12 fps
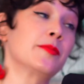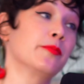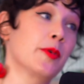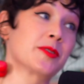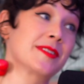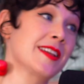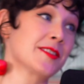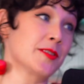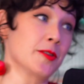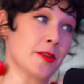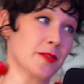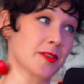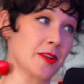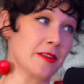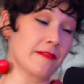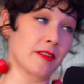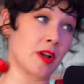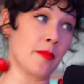most dance studios couldn't
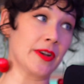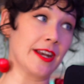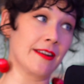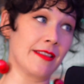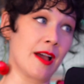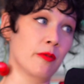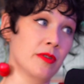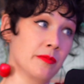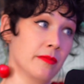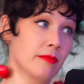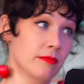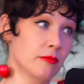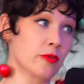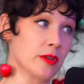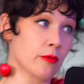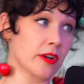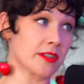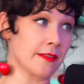have accommodated that. We we
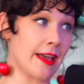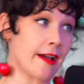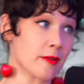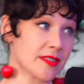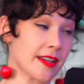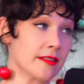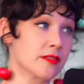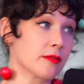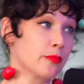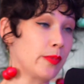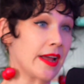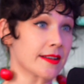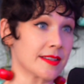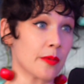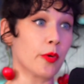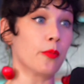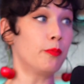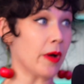worked on that outside, so bad
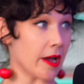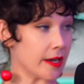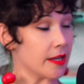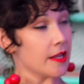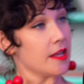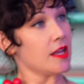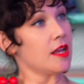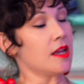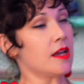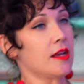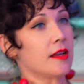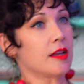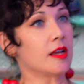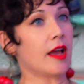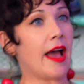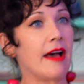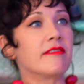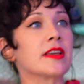example. But
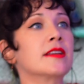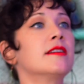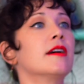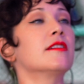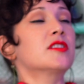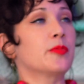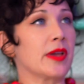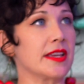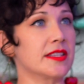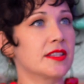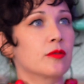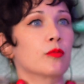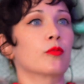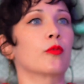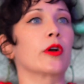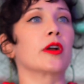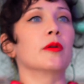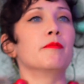having space
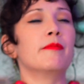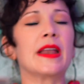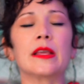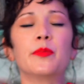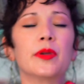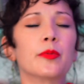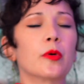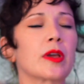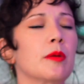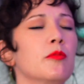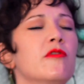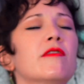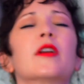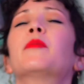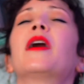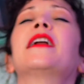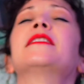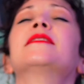where many people can move their
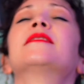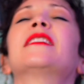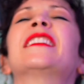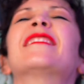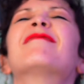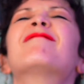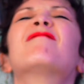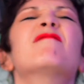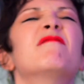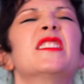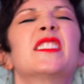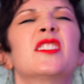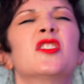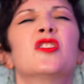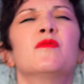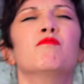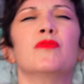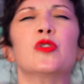bodies and listen
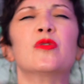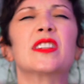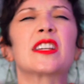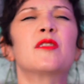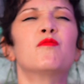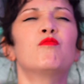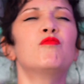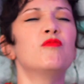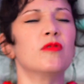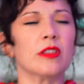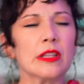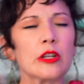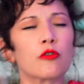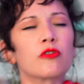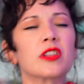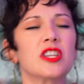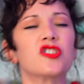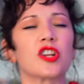to music,
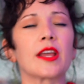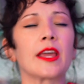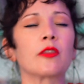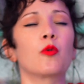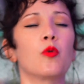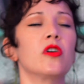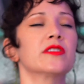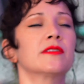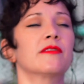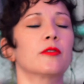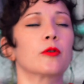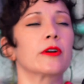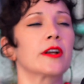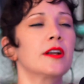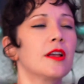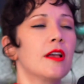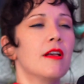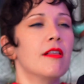literally shaking the walls and floor,
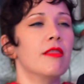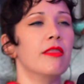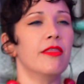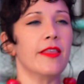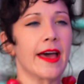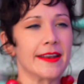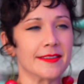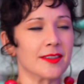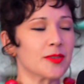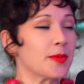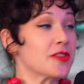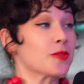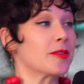that is a special